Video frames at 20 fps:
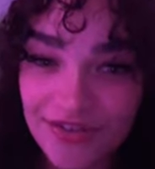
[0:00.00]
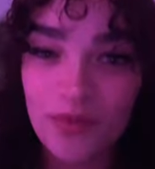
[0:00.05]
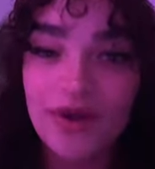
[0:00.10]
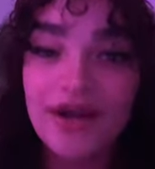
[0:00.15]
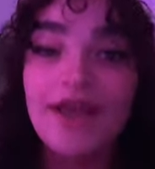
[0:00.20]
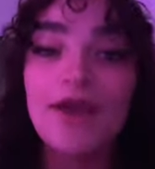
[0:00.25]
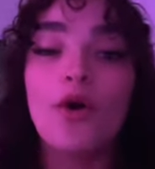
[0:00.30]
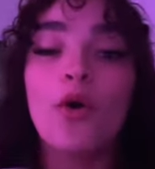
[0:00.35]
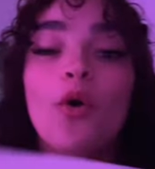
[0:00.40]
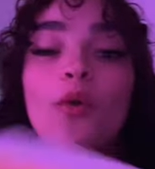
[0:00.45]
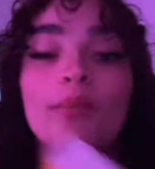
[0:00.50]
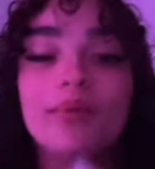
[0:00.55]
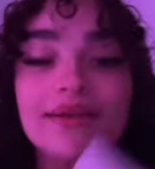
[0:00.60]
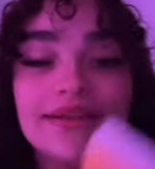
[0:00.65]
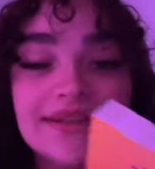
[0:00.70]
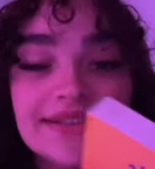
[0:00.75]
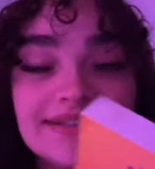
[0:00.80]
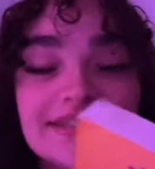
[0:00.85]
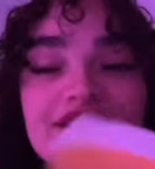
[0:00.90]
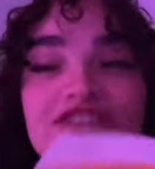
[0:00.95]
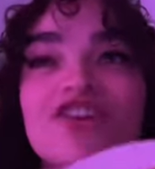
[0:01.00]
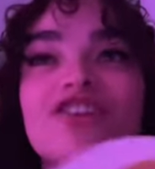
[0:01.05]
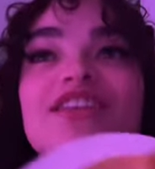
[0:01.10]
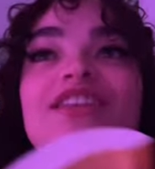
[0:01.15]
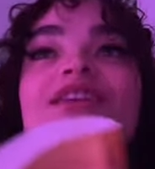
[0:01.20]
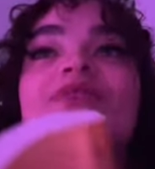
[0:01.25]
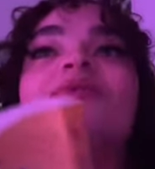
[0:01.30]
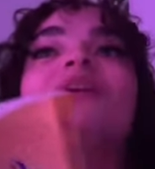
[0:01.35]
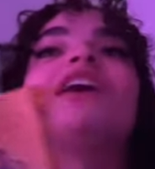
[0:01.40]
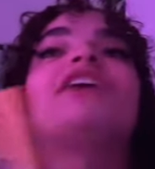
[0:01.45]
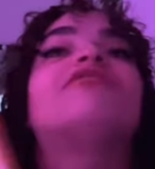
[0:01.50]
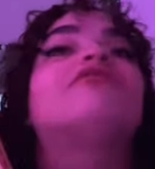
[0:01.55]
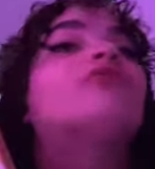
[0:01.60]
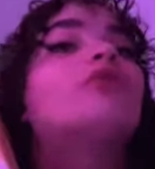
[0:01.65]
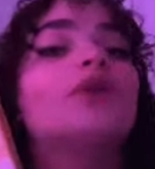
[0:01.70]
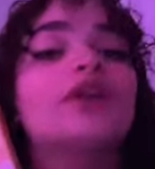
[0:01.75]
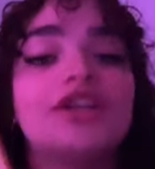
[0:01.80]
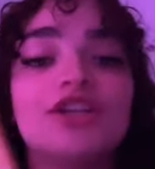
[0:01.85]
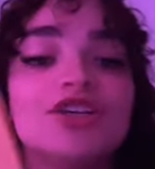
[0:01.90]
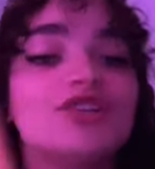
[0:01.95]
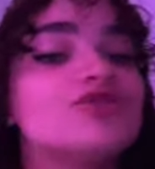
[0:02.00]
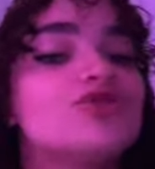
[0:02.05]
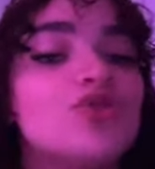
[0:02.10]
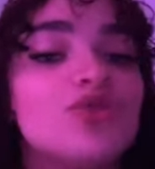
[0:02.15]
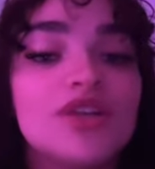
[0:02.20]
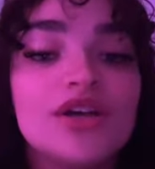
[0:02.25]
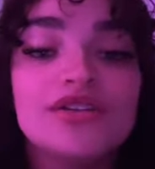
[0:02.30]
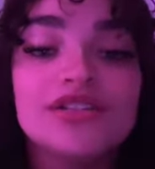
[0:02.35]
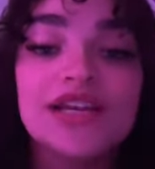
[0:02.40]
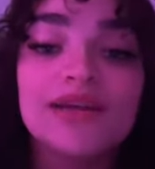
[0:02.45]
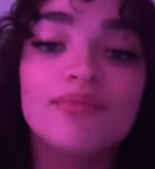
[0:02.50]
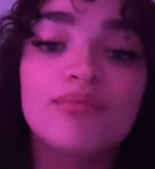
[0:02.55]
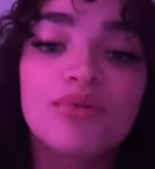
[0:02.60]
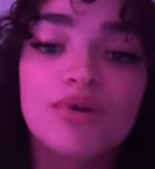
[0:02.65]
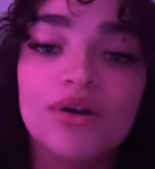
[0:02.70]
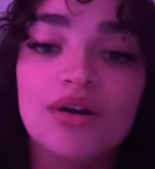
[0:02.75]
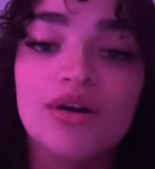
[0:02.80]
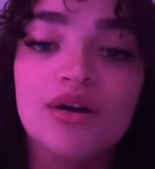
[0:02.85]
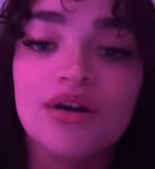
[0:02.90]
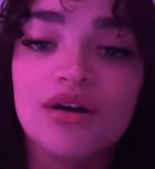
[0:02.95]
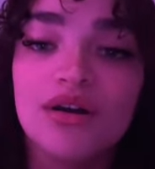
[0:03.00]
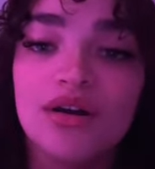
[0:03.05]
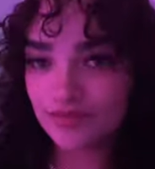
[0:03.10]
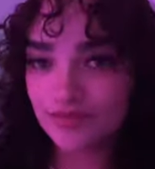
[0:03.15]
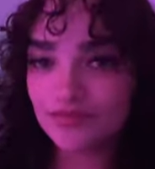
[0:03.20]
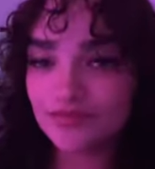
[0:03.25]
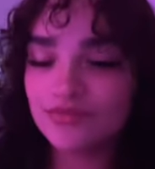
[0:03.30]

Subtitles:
When I opened this and thought that they were like 40 years old, I was like, bruh.